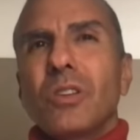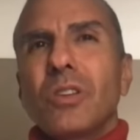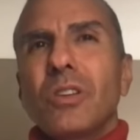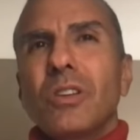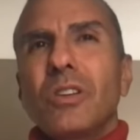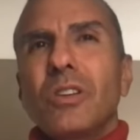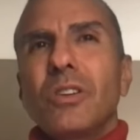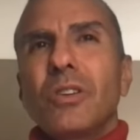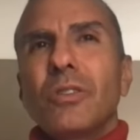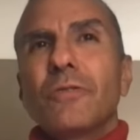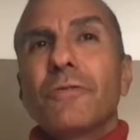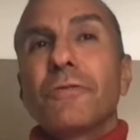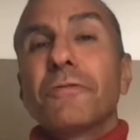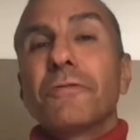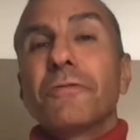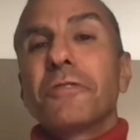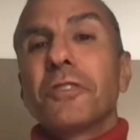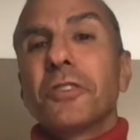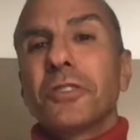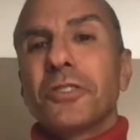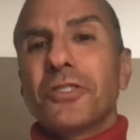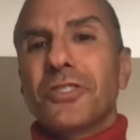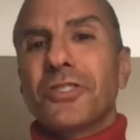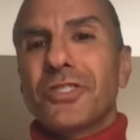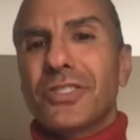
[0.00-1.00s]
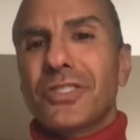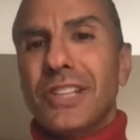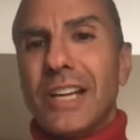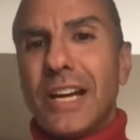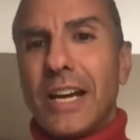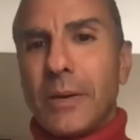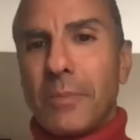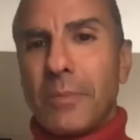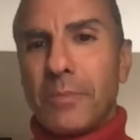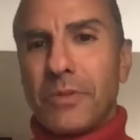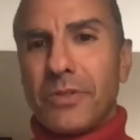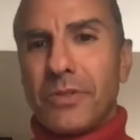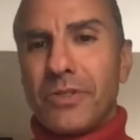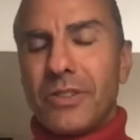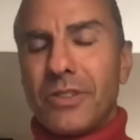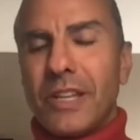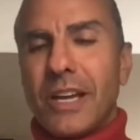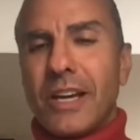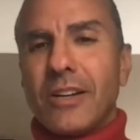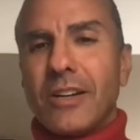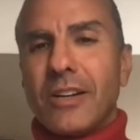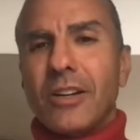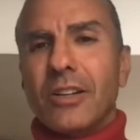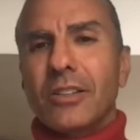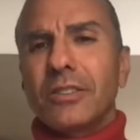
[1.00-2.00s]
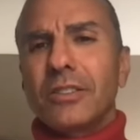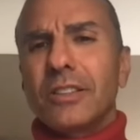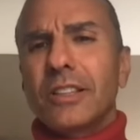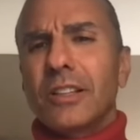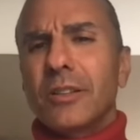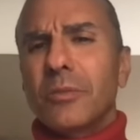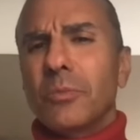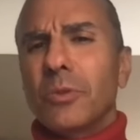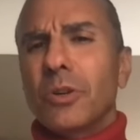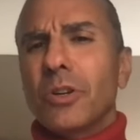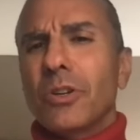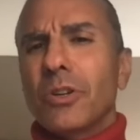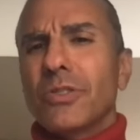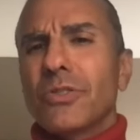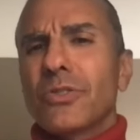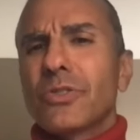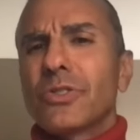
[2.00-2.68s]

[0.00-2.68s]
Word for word: you know first steps that are a little more